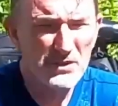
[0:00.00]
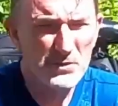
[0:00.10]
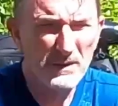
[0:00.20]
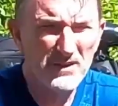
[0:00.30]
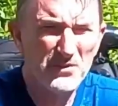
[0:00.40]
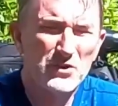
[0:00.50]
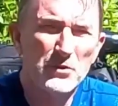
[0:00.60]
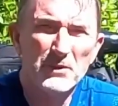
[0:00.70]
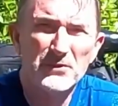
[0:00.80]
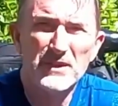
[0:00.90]
despite those
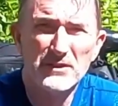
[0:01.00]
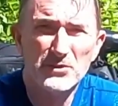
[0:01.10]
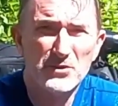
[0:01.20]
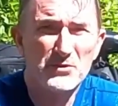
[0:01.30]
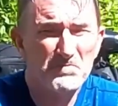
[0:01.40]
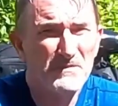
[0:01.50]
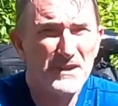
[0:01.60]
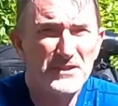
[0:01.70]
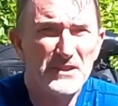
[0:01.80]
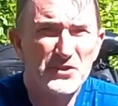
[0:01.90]
couple of niggles,
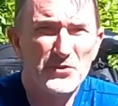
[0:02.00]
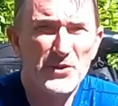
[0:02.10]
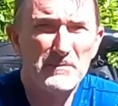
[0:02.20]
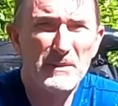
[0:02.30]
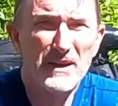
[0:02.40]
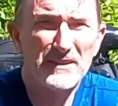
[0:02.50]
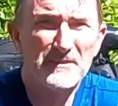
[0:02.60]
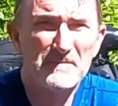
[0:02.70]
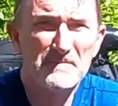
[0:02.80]
I think it's a great bag.